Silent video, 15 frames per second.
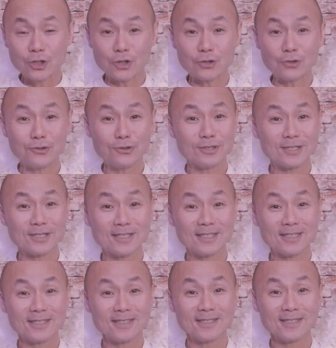you,
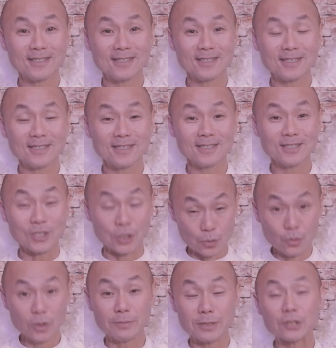you
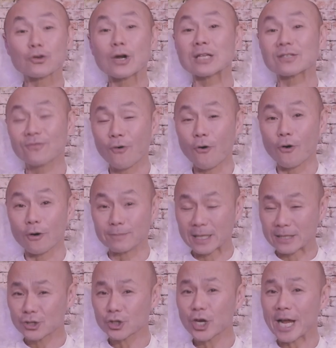will be transformed
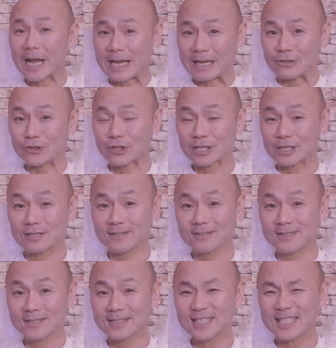and changed
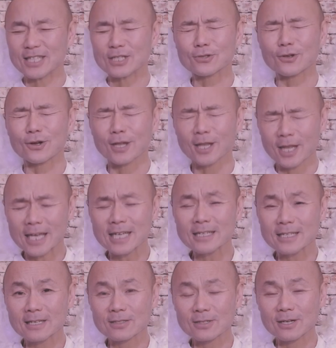into the
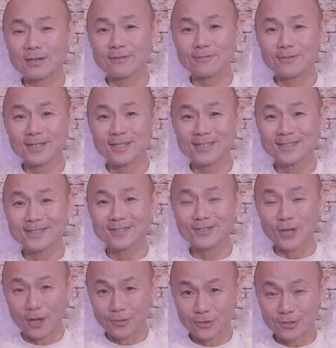likeness of
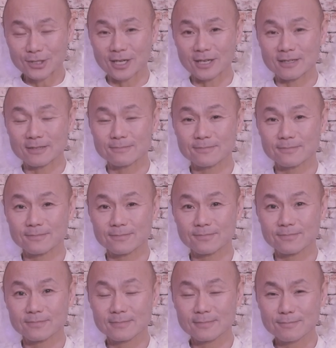God the Son.
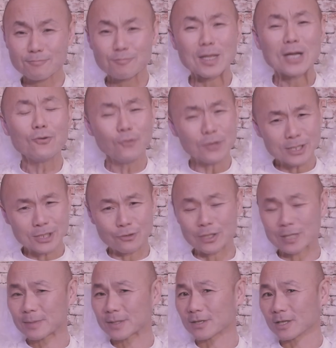What's
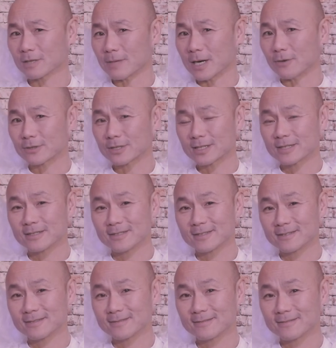Christmas all about?
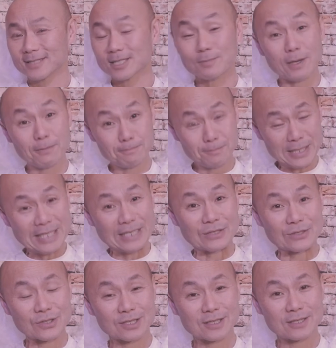It's about
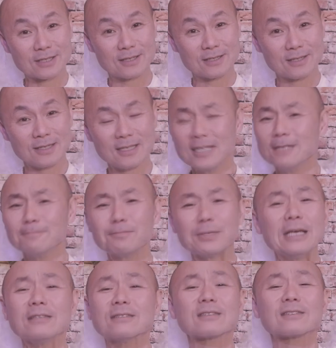peace.
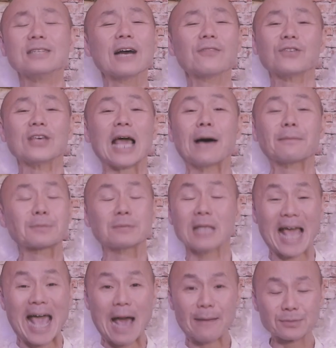Peace is not the
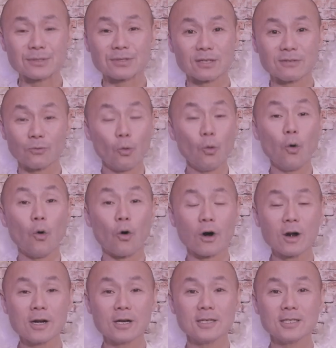absence of war.